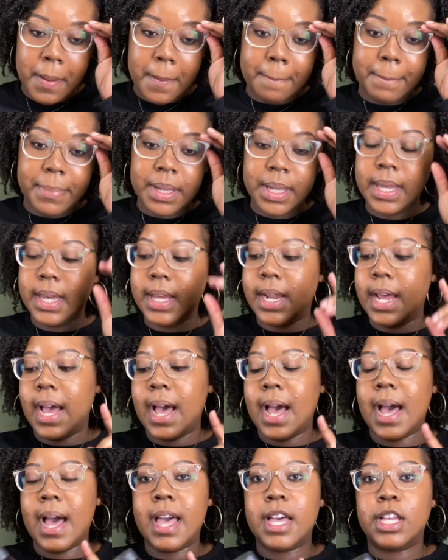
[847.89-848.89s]
but
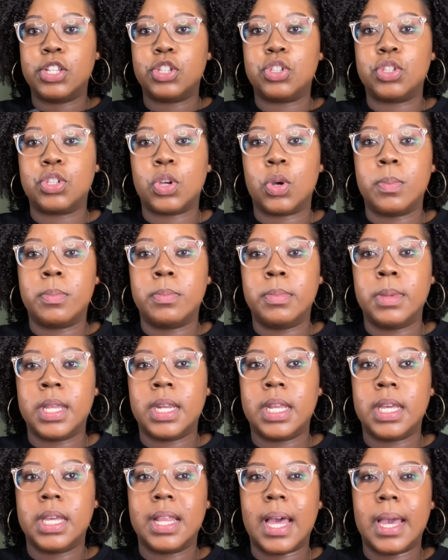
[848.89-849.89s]
I had so
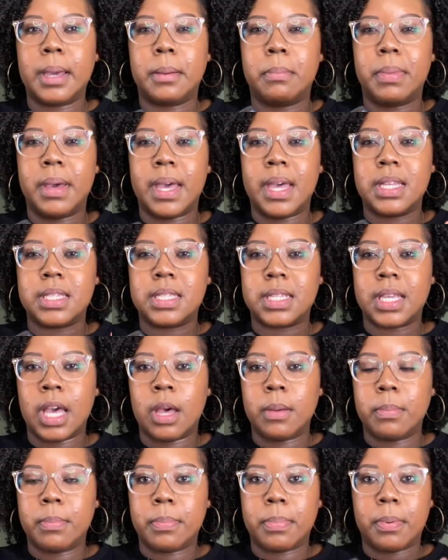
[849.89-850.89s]
many like bad
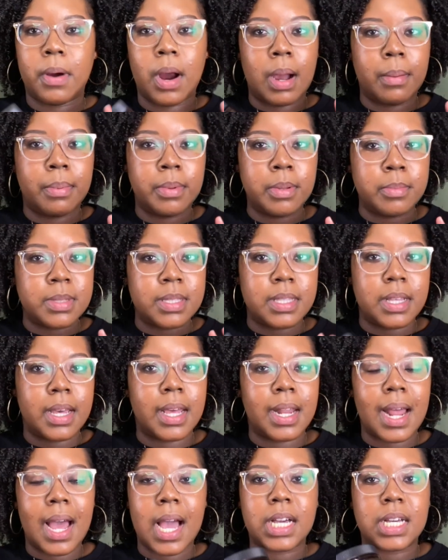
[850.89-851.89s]
scalp problems
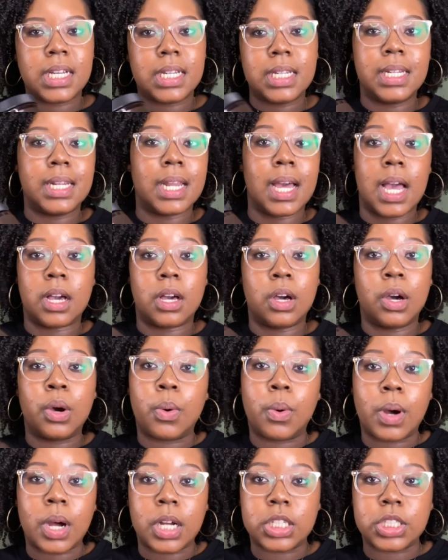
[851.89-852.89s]
that I could not
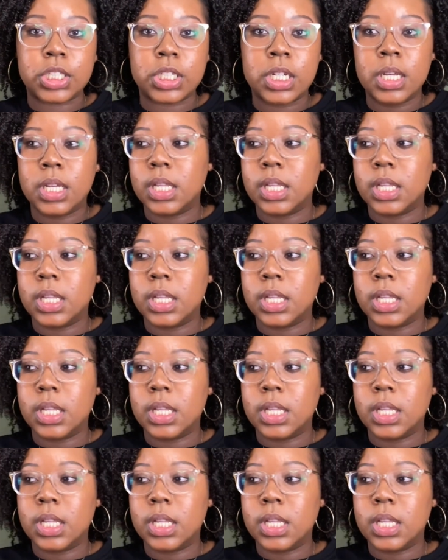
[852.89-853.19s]
co-wash.